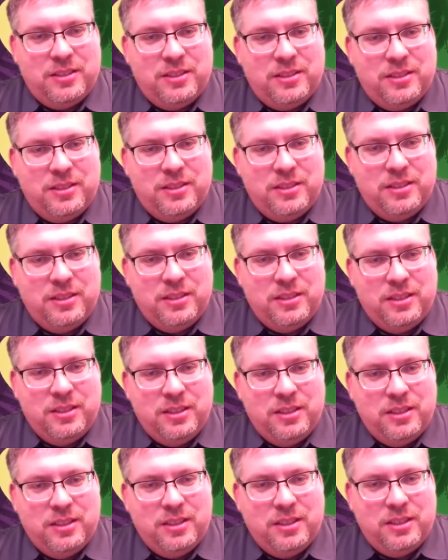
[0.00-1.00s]

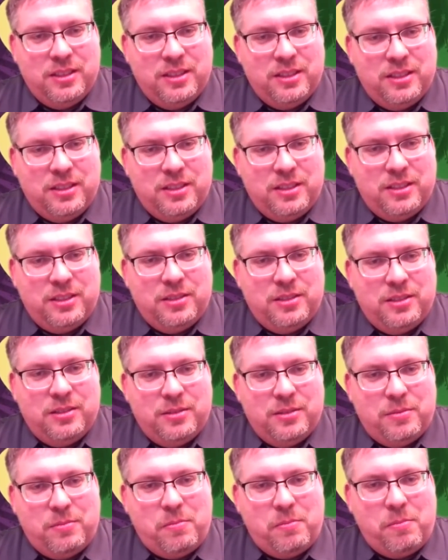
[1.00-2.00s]

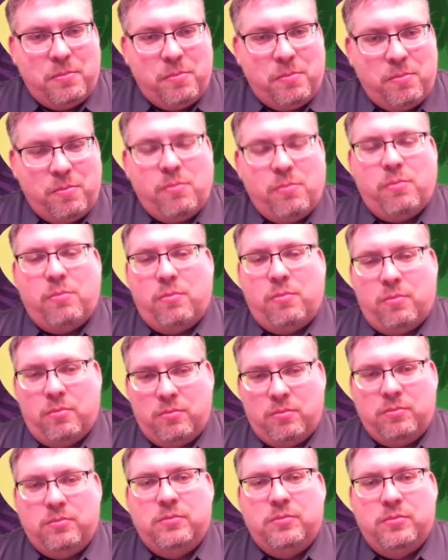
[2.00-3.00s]

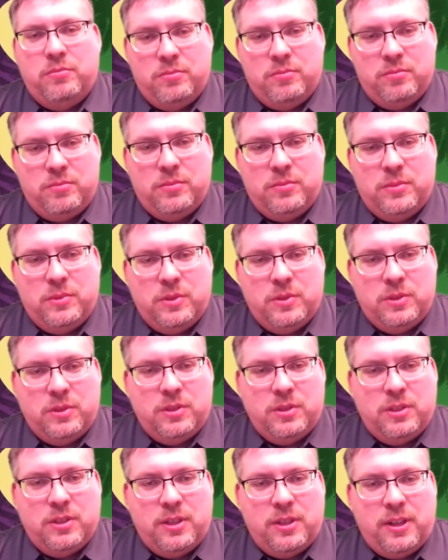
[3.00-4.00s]

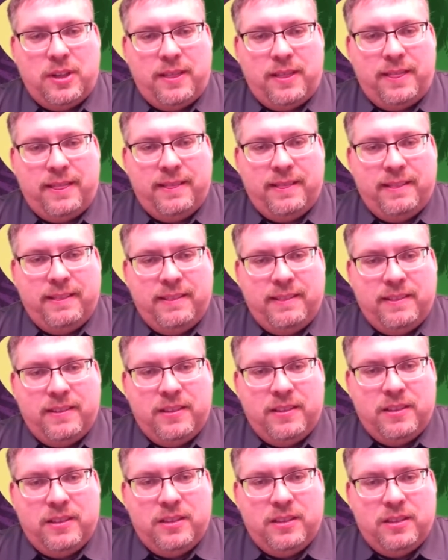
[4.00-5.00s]

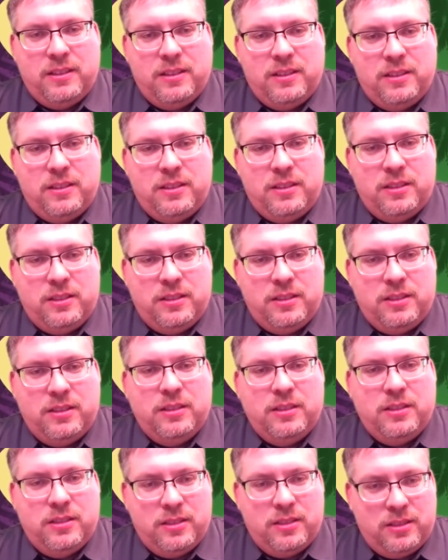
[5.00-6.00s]

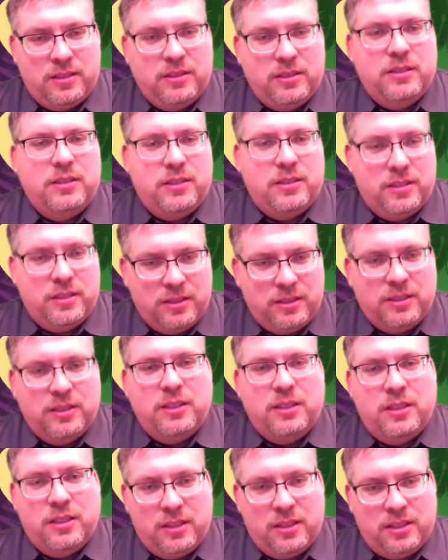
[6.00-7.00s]

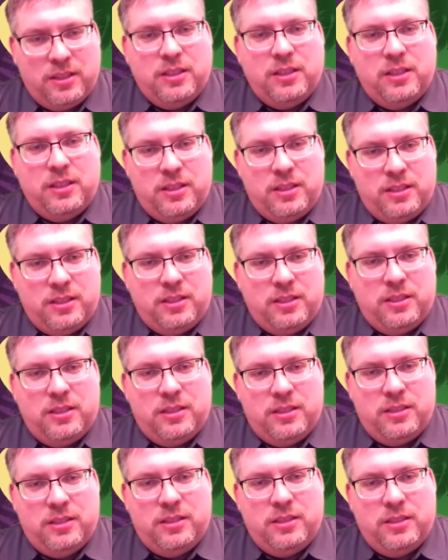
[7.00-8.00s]
This person isn't speaking.